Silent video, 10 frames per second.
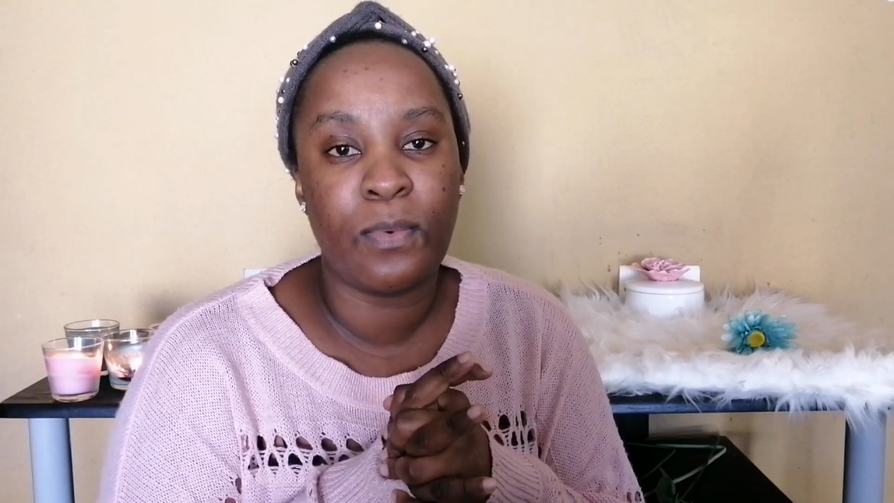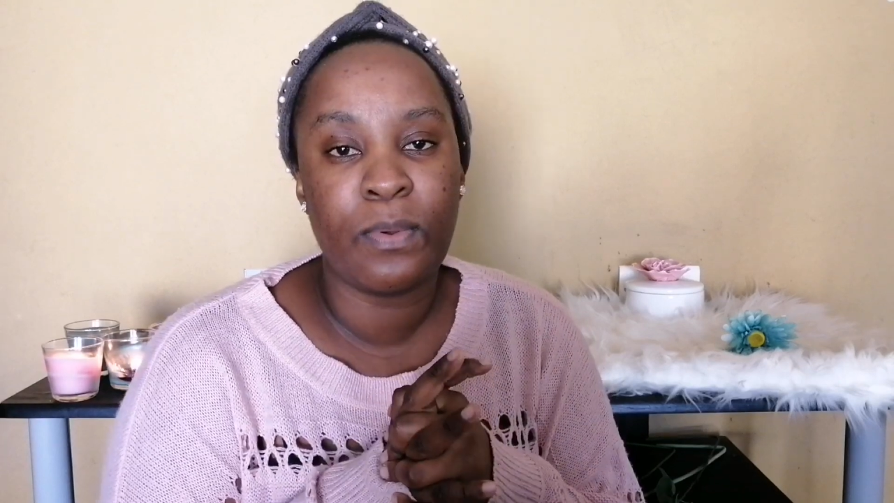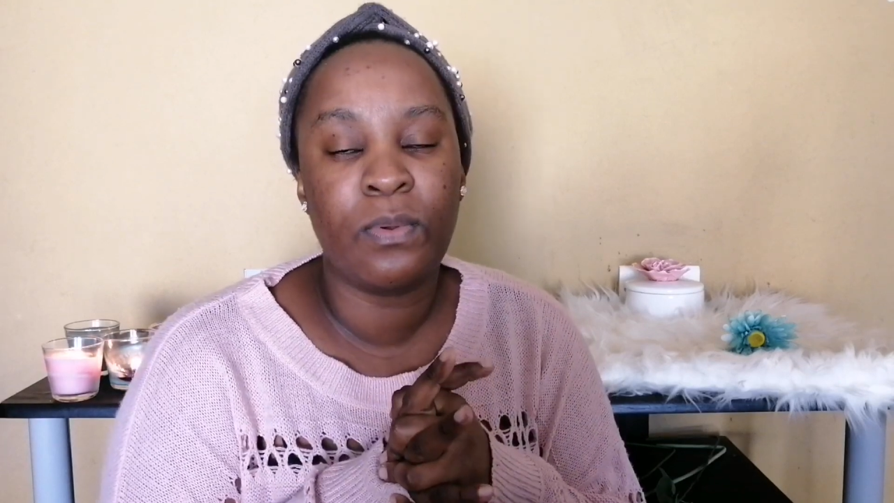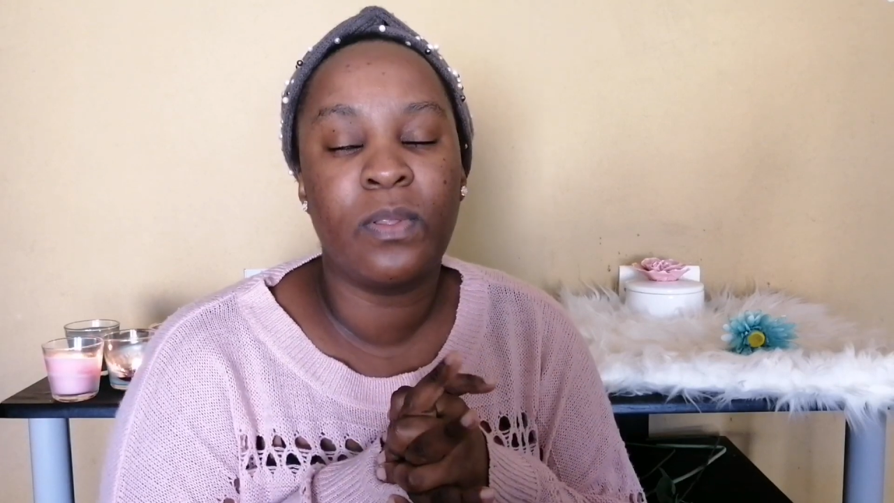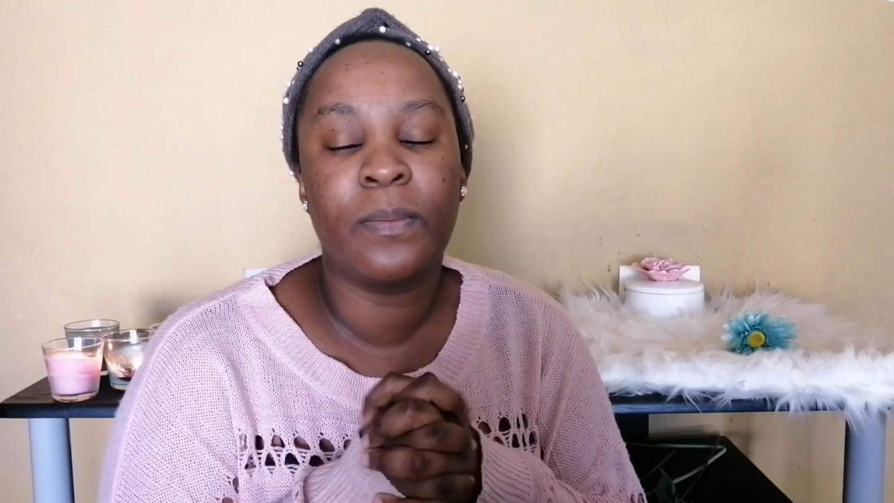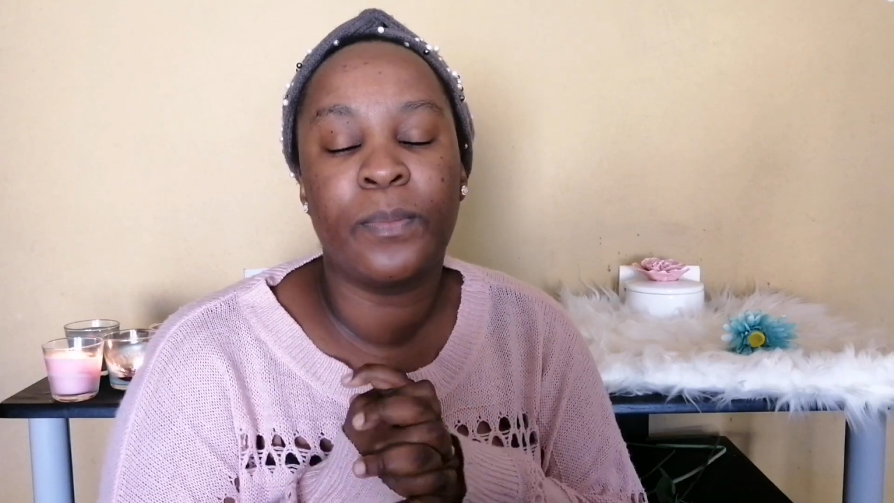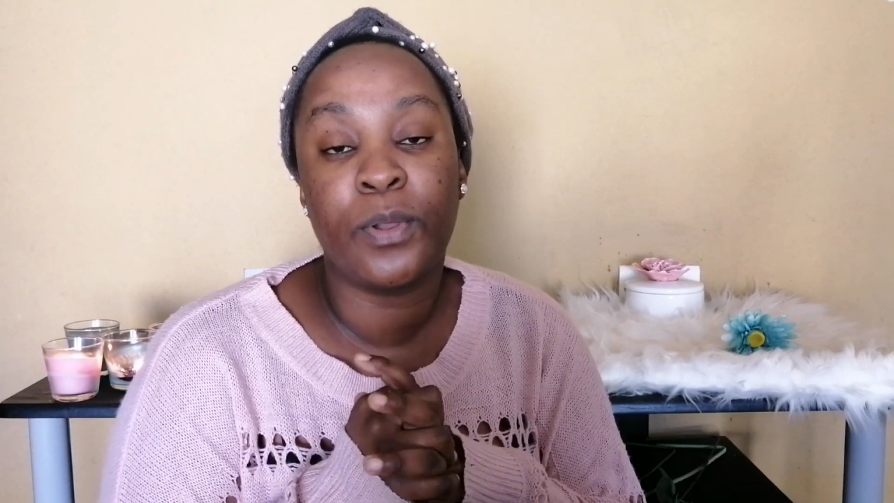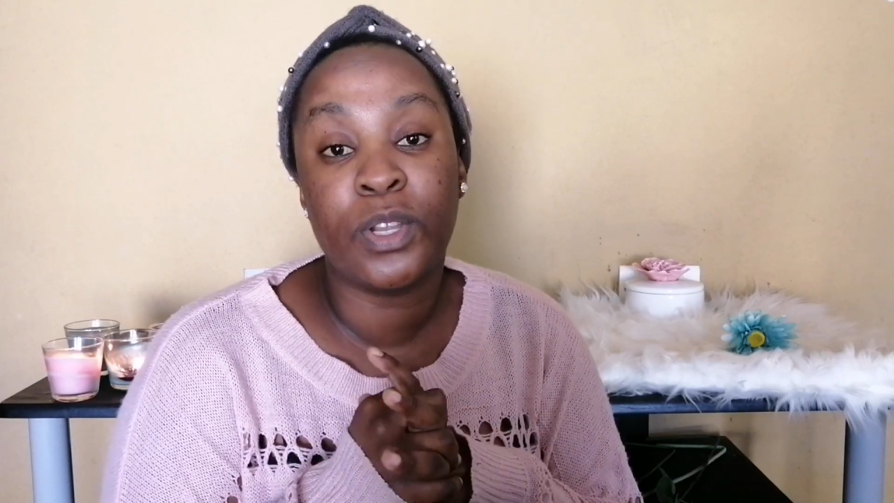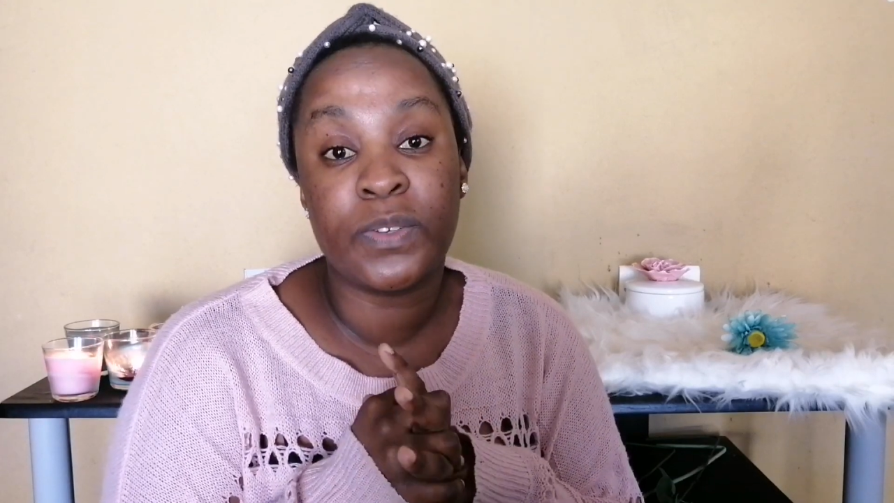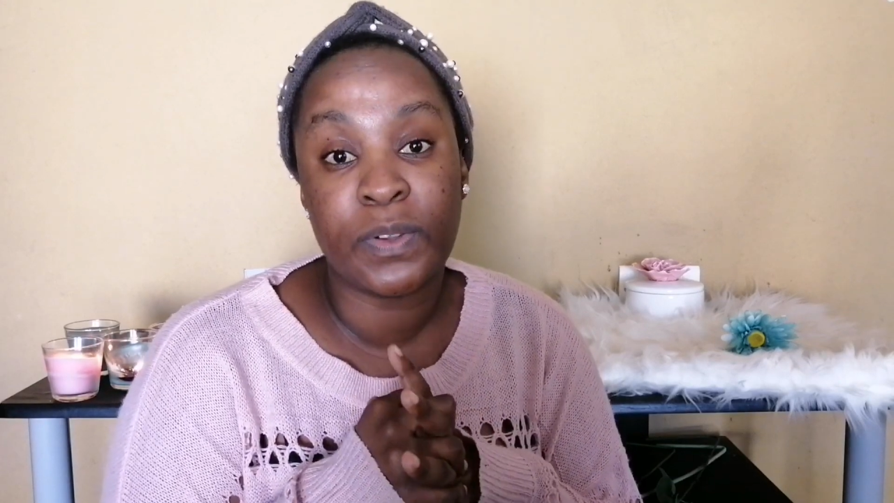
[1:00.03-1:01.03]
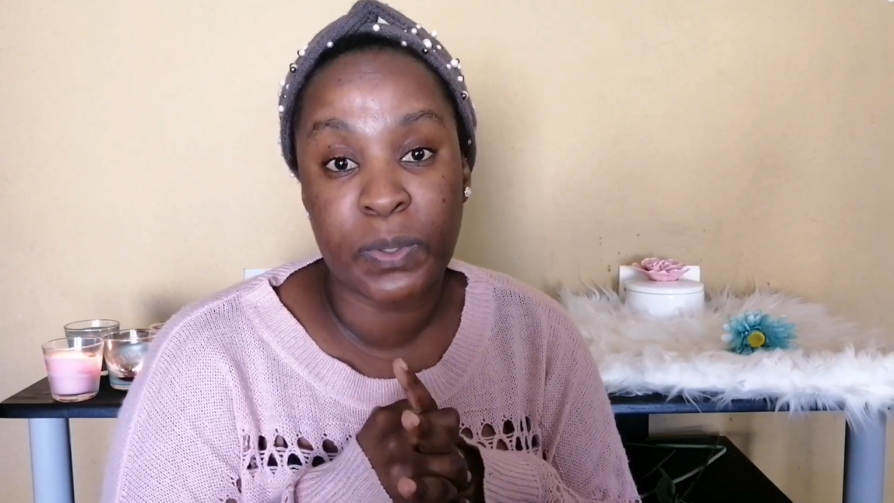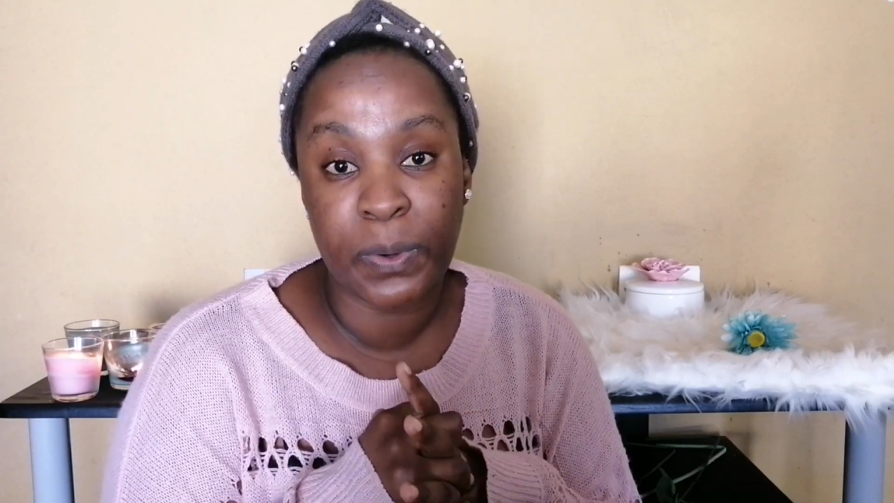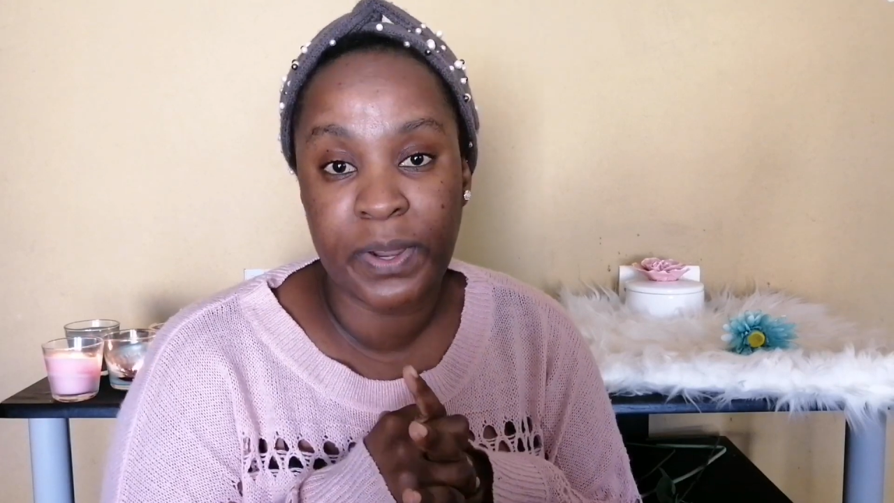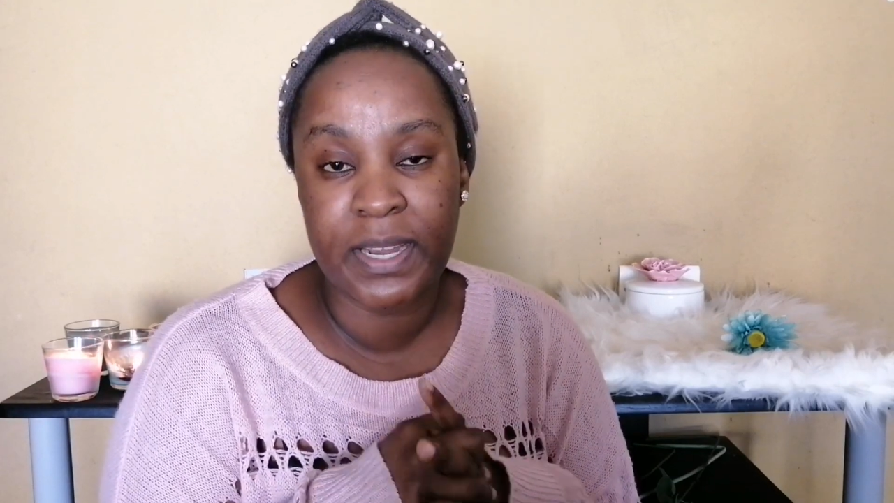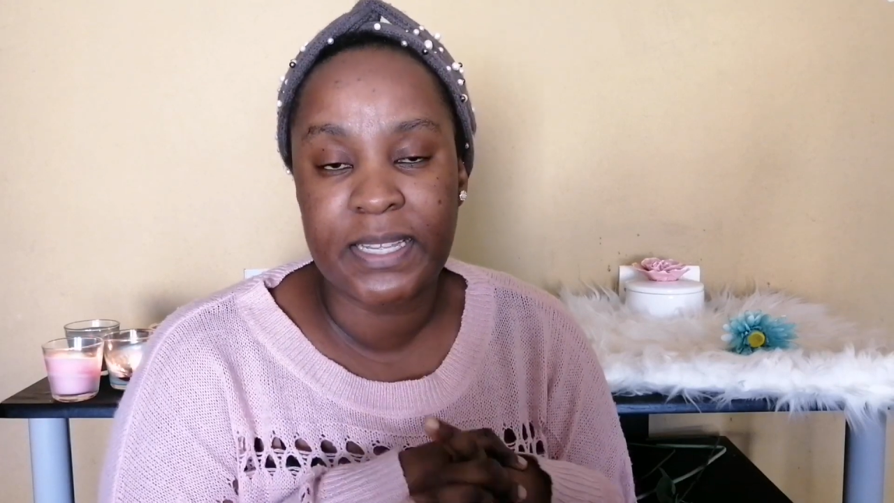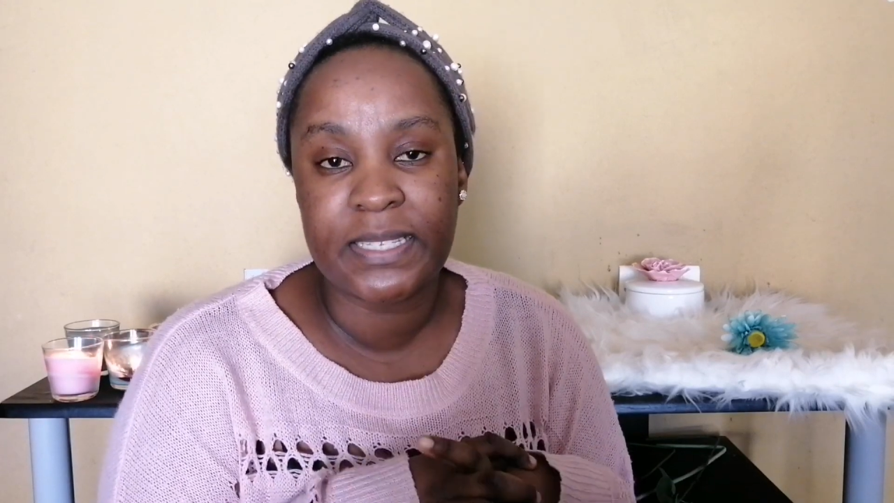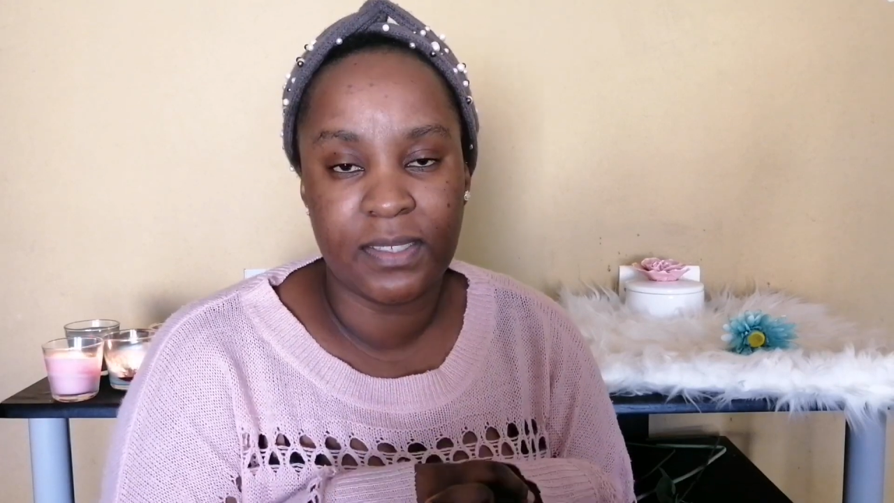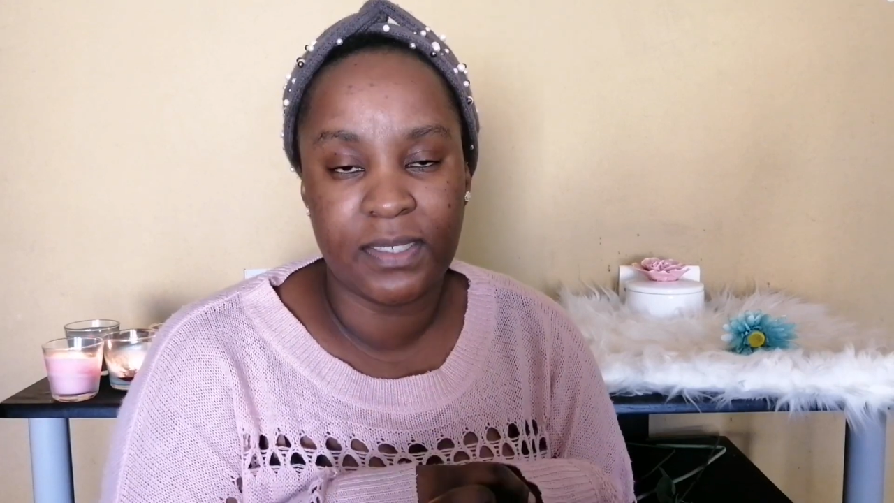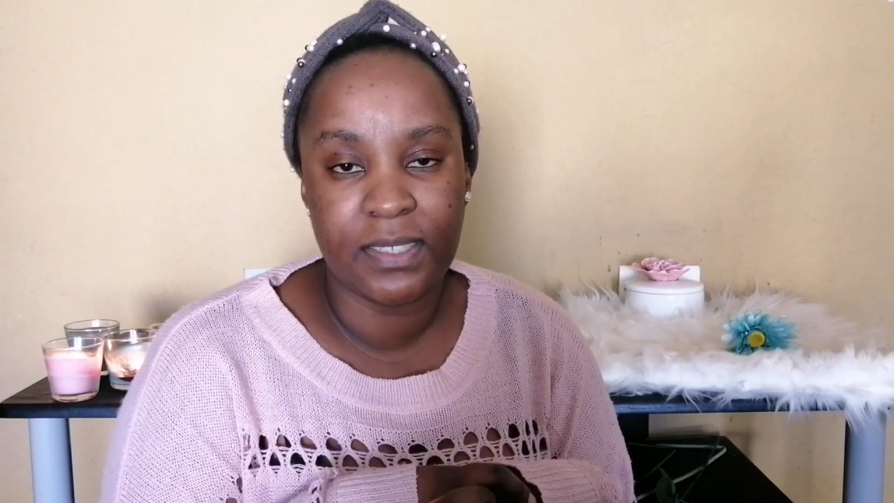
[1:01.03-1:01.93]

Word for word: we will emerge victorious.